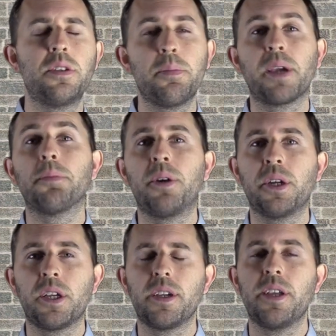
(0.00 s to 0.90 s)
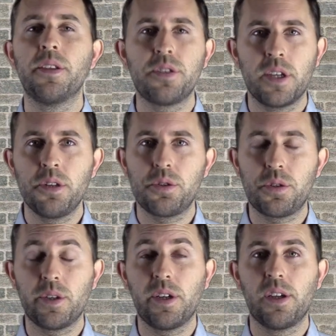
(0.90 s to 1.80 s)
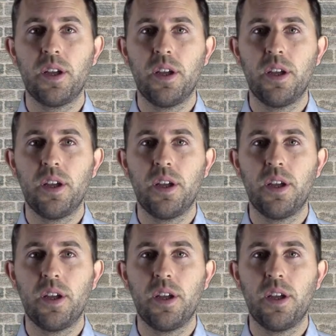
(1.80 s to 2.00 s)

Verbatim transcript: to make money in this industry.